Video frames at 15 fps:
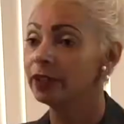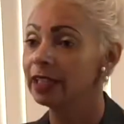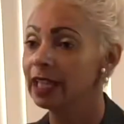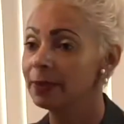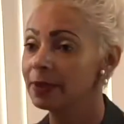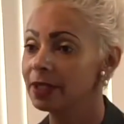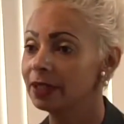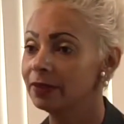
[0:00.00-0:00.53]

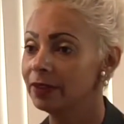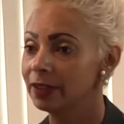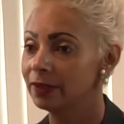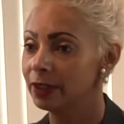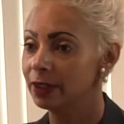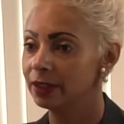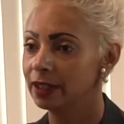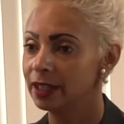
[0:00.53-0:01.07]
relapsing
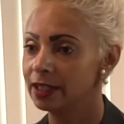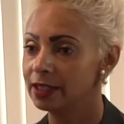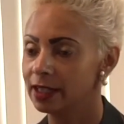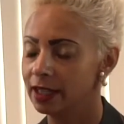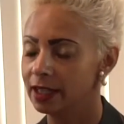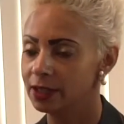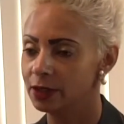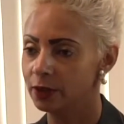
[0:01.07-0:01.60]
fever, it's
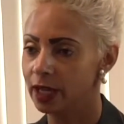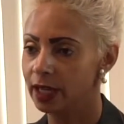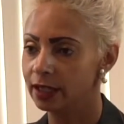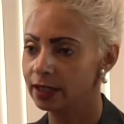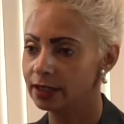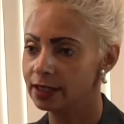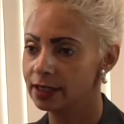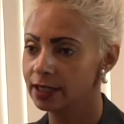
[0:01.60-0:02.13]
a
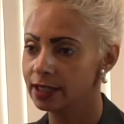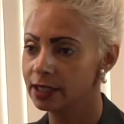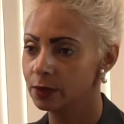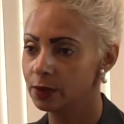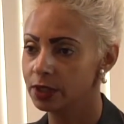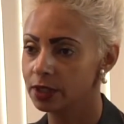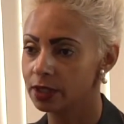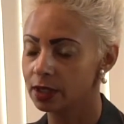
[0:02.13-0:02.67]
zoonotic disease
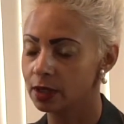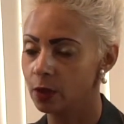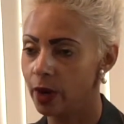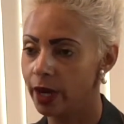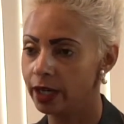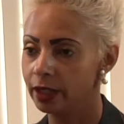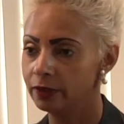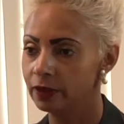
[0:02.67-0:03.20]
which is
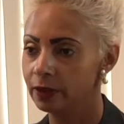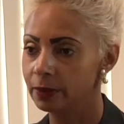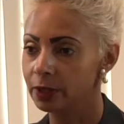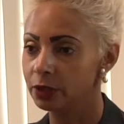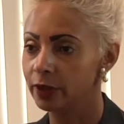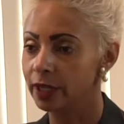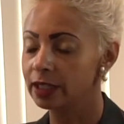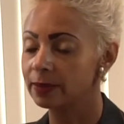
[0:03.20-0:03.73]
acquired from the
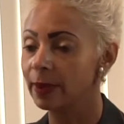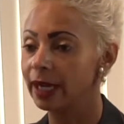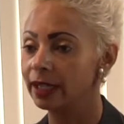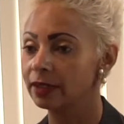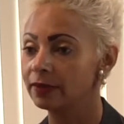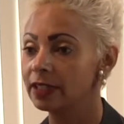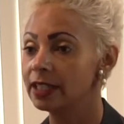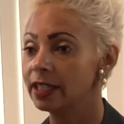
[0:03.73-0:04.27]
direct bite
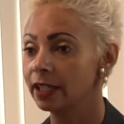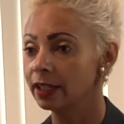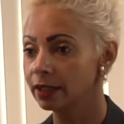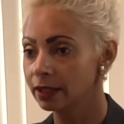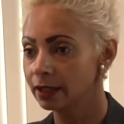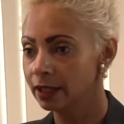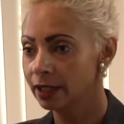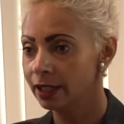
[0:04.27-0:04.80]
of a
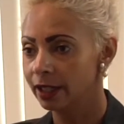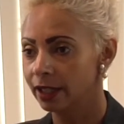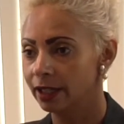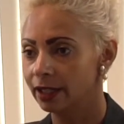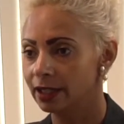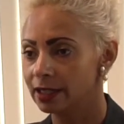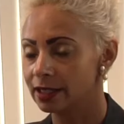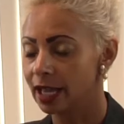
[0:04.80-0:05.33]
tick.
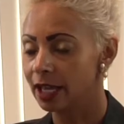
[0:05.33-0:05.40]
It is